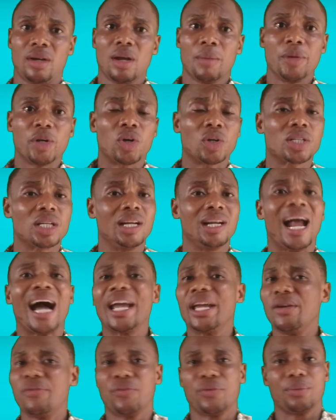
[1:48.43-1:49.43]
Because
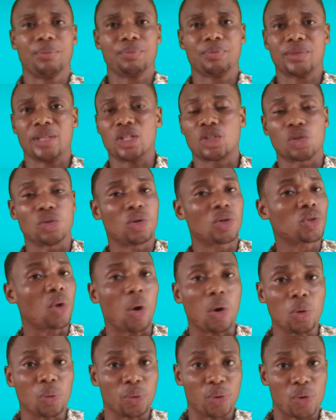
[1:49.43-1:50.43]
life is not
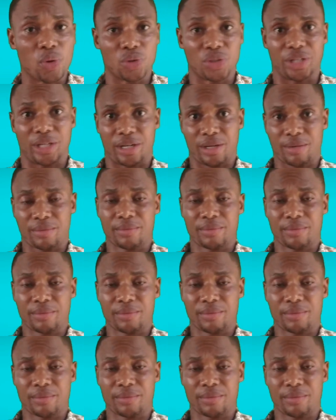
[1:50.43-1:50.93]
all rosy.